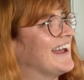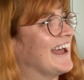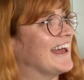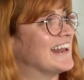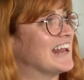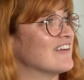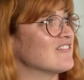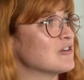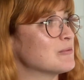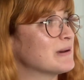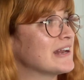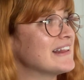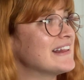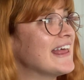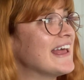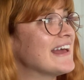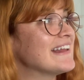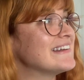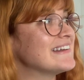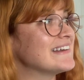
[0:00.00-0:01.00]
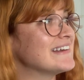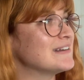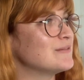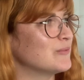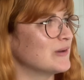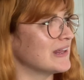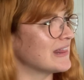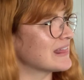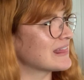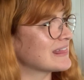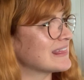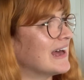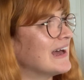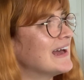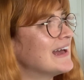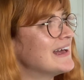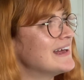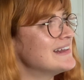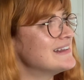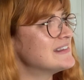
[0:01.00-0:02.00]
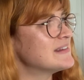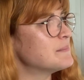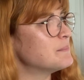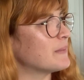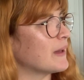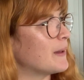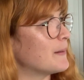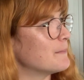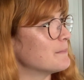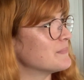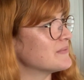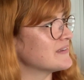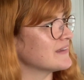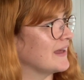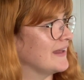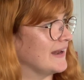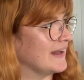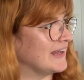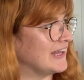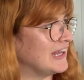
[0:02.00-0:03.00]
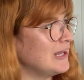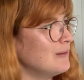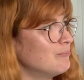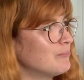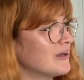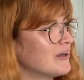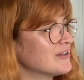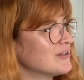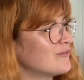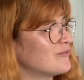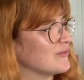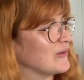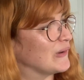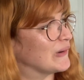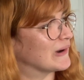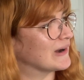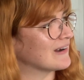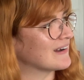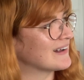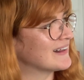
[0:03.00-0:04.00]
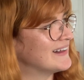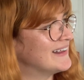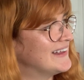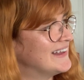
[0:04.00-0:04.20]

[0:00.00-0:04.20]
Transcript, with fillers: And everybody landed with thuds and bumps and a heap on the floor.